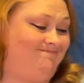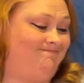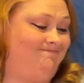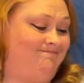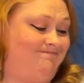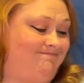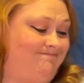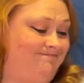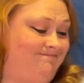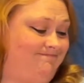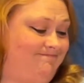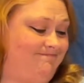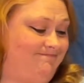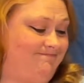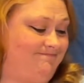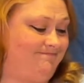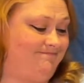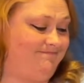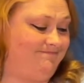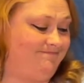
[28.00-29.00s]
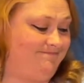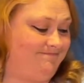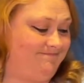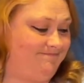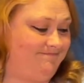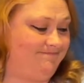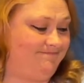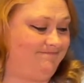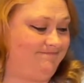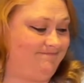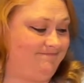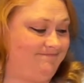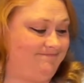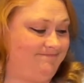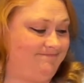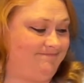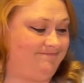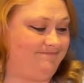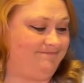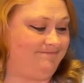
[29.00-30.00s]

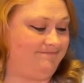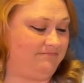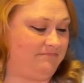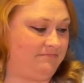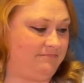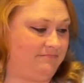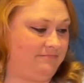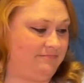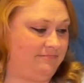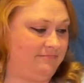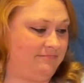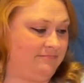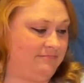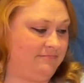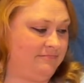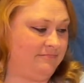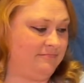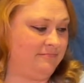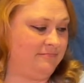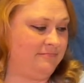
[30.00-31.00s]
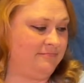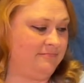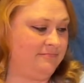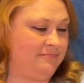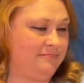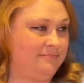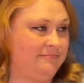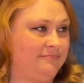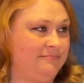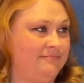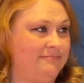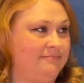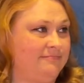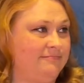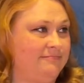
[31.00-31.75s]
(not speaking)